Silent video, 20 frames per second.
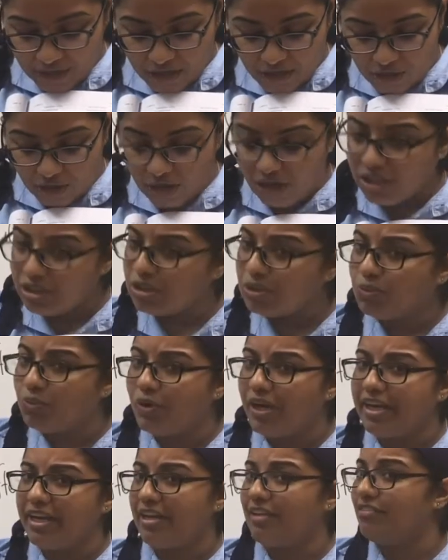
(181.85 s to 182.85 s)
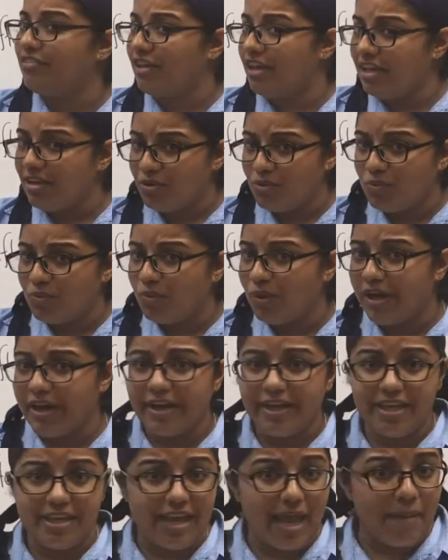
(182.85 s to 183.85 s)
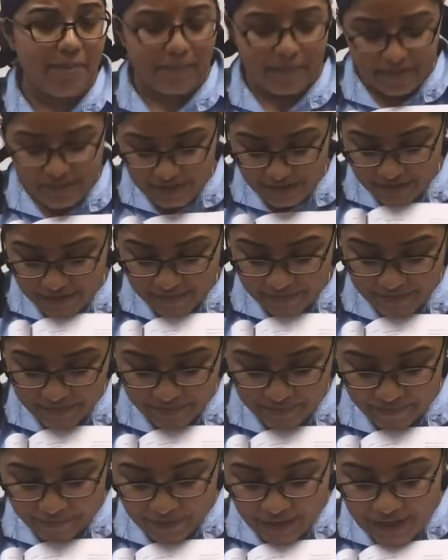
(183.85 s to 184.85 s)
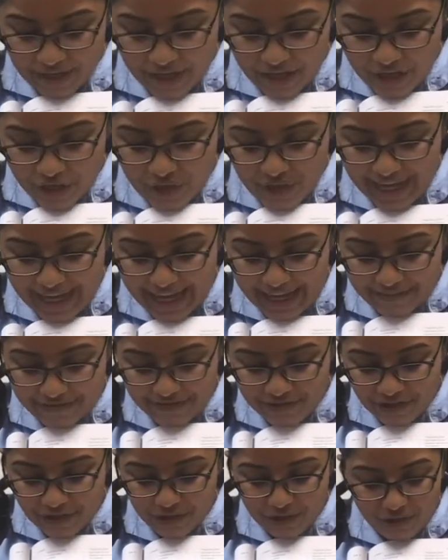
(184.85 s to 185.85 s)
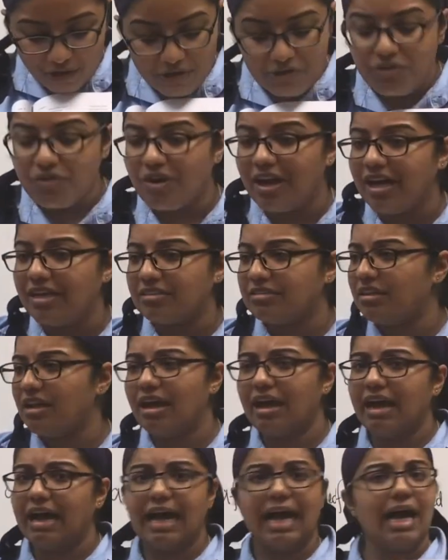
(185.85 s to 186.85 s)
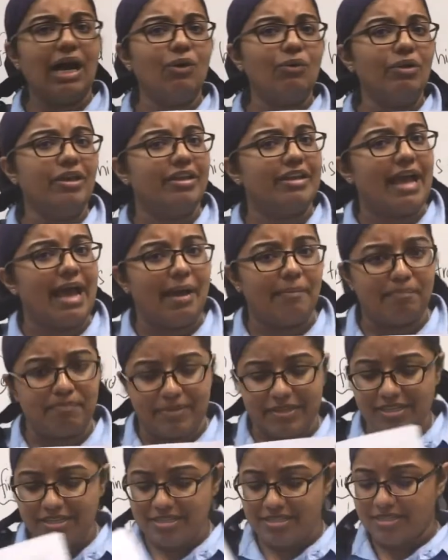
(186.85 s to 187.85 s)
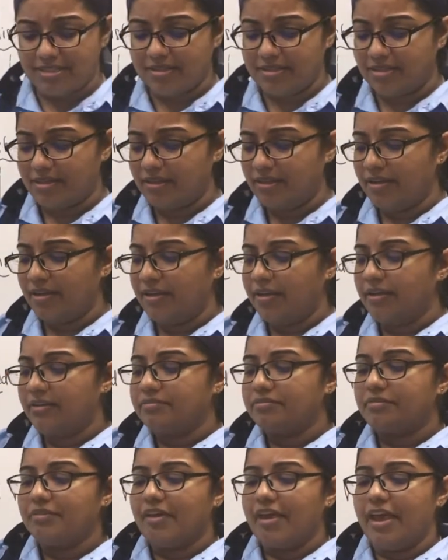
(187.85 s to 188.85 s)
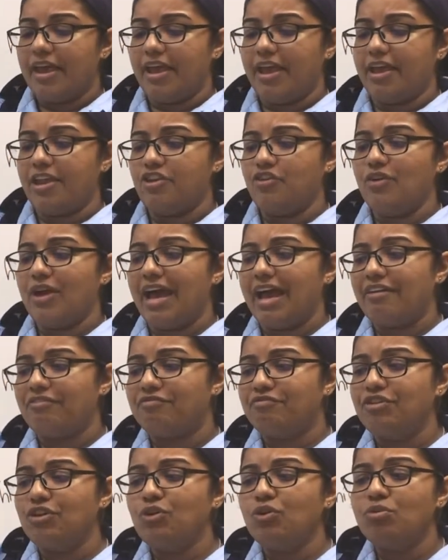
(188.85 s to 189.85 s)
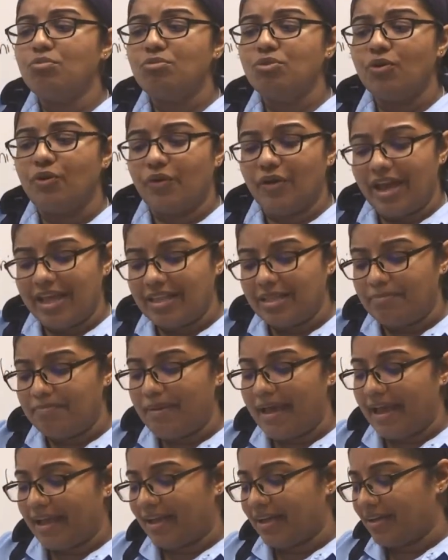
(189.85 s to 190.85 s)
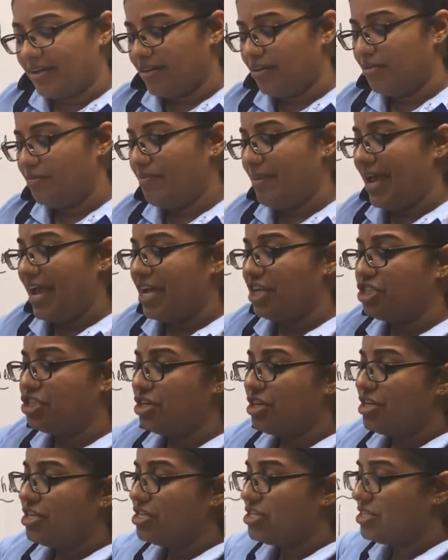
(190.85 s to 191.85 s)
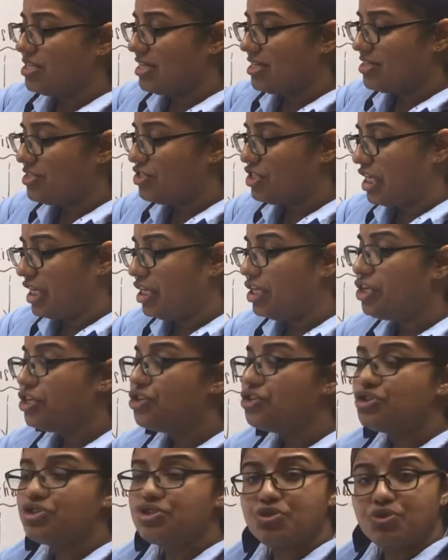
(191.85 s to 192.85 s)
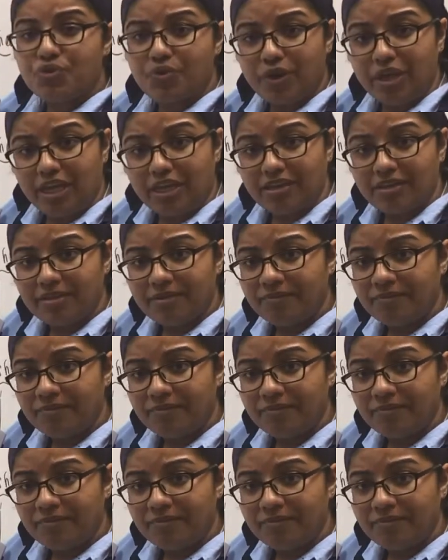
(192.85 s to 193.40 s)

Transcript: Cause, what is it, why it happened. You have contrast, how it happened. And you have few more at the back, page 63.